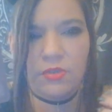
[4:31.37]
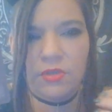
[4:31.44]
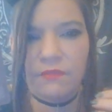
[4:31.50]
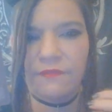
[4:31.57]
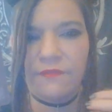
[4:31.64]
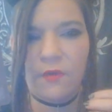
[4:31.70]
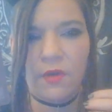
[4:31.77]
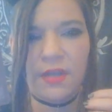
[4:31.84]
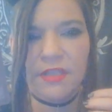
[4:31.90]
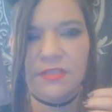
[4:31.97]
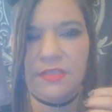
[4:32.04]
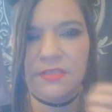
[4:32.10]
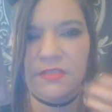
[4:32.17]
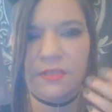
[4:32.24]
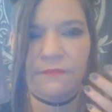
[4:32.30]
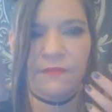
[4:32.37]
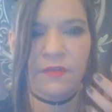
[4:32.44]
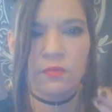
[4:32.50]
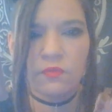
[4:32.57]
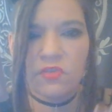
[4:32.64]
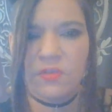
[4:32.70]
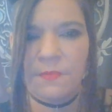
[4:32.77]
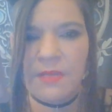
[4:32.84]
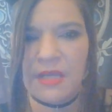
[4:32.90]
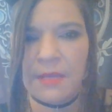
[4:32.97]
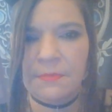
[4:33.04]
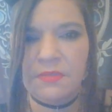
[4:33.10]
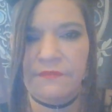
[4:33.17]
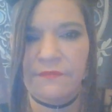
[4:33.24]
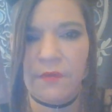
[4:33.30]
you find it difficult to be
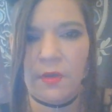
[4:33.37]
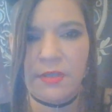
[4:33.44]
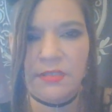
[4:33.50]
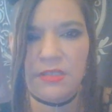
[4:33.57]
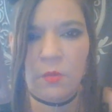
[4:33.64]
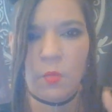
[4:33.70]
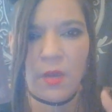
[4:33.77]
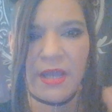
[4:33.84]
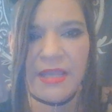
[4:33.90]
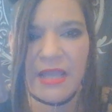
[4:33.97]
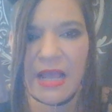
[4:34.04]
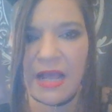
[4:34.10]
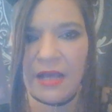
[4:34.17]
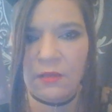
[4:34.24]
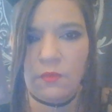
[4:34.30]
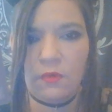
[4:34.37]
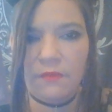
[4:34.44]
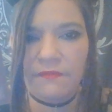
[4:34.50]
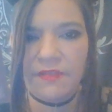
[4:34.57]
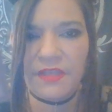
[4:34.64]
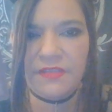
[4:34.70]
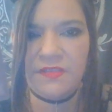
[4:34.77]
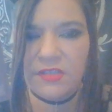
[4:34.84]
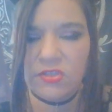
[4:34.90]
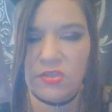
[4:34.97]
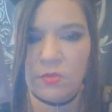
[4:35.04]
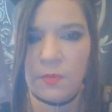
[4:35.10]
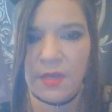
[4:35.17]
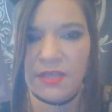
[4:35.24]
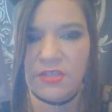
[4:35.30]
able to find a way out of that
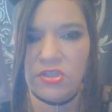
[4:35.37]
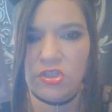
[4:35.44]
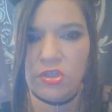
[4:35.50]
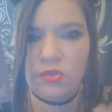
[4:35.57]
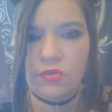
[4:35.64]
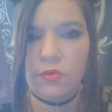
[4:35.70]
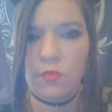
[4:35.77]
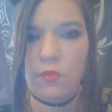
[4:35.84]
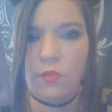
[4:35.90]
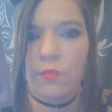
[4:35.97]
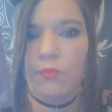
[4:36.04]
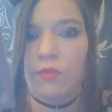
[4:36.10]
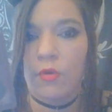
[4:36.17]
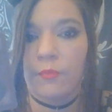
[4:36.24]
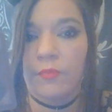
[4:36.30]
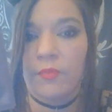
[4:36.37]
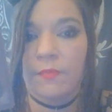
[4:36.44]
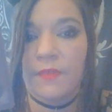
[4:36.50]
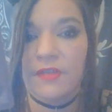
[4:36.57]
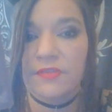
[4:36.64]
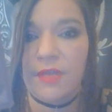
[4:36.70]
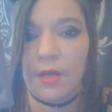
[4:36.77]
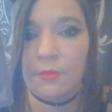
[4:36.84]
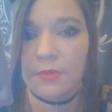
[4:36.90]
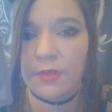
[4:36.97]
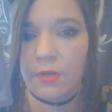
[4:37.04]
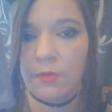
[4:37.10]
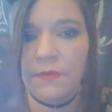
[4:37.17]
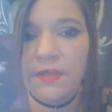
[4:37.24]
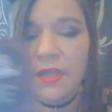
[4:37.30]
situation or problem that's going
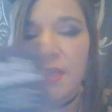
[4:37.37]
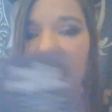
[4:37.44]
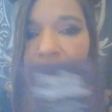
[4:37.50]
on.